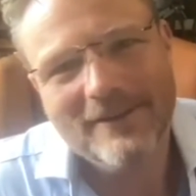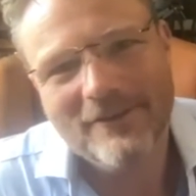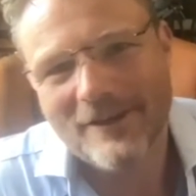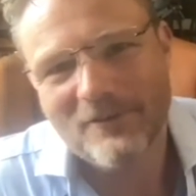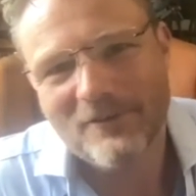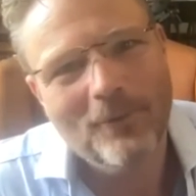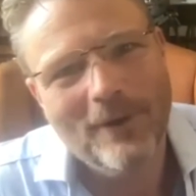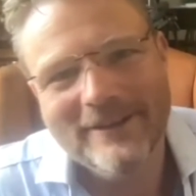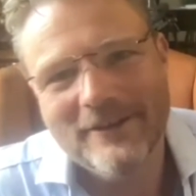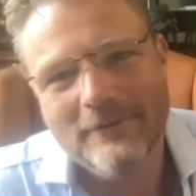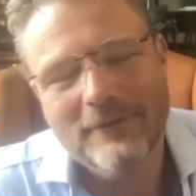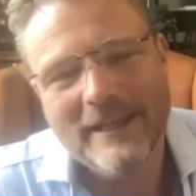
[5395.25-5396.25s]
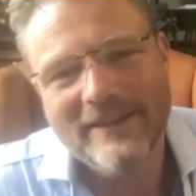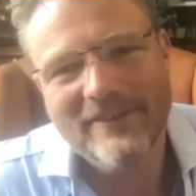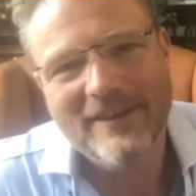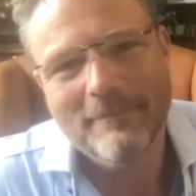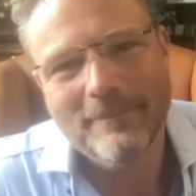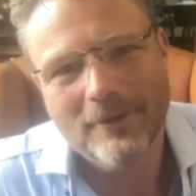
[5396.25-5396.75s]
So it's wonderfully
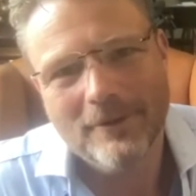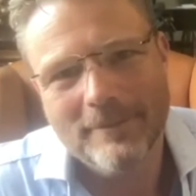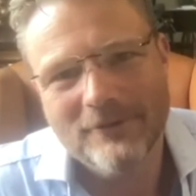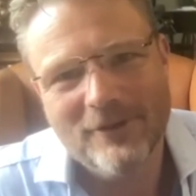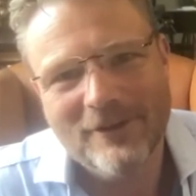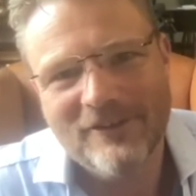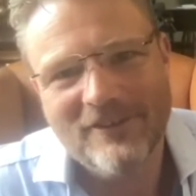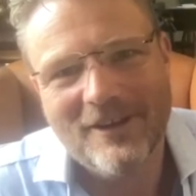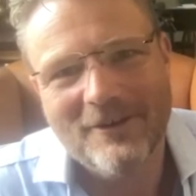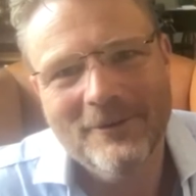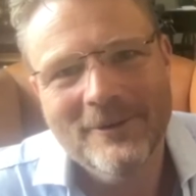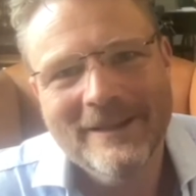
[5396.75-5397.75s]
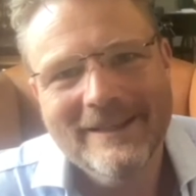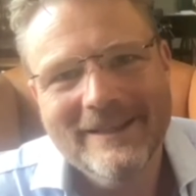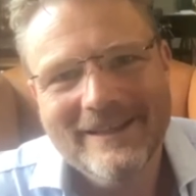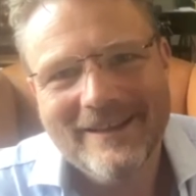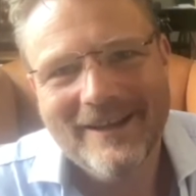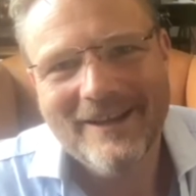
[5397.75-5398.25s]
simple, but just so
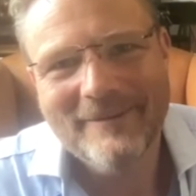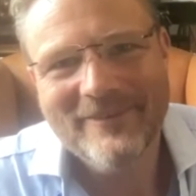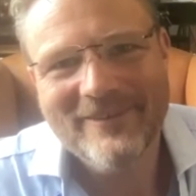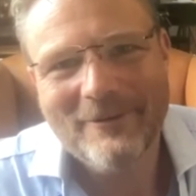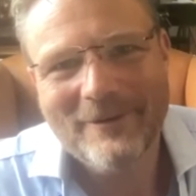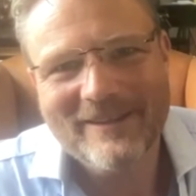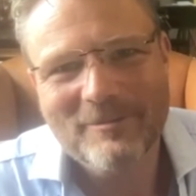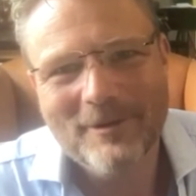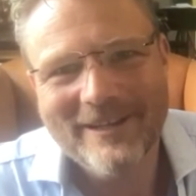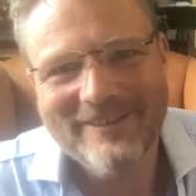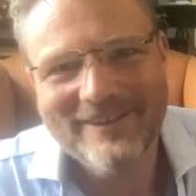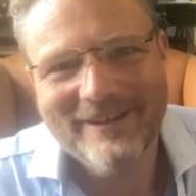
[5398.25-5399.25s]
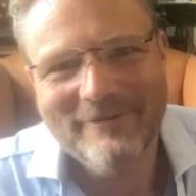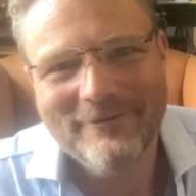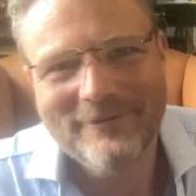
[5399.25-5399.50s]
um, so expressive.